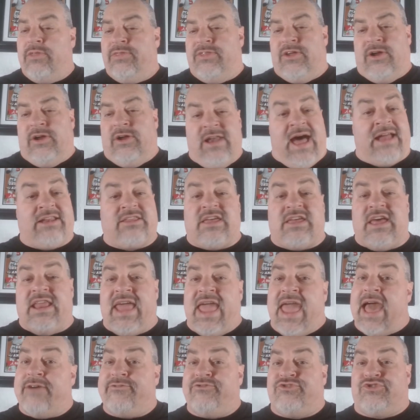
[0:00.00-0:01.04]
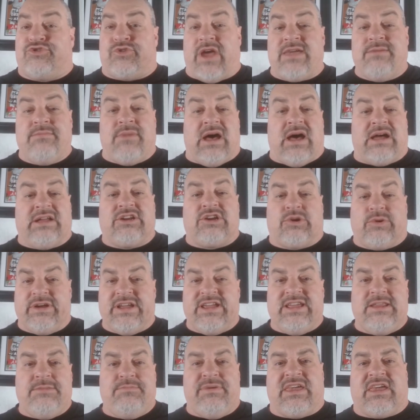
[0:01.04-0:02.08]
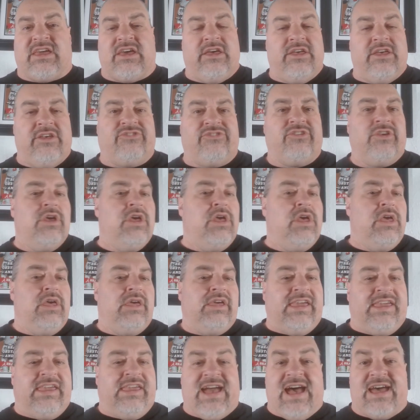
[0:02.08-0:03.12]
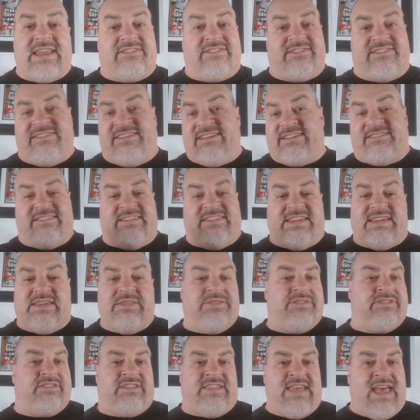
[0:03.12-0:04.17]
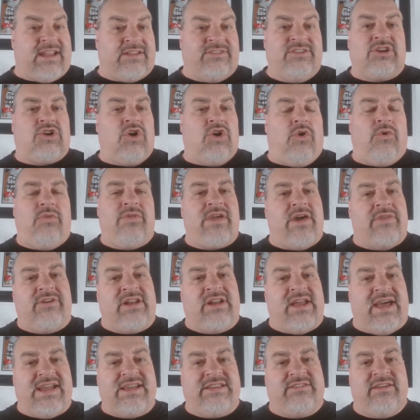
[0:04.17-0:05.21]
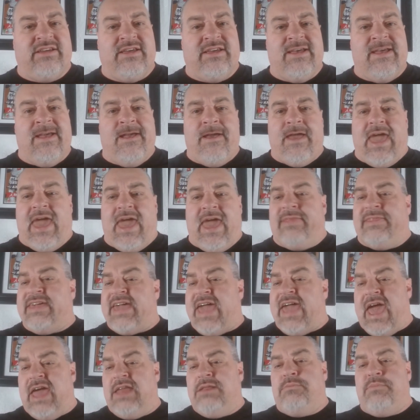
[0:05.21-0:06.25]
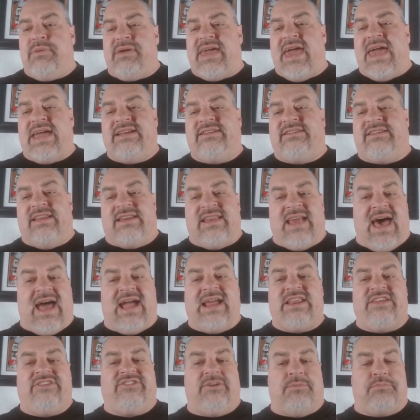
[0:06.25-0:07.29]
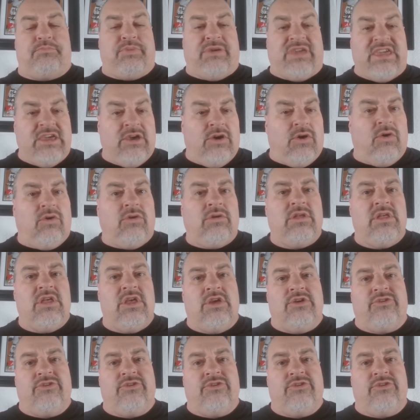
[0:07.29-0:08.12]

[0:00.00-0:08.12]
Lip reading: They're not going to have Draymond Green because he got his 16th technical the other night, and the NBA denied his appeal.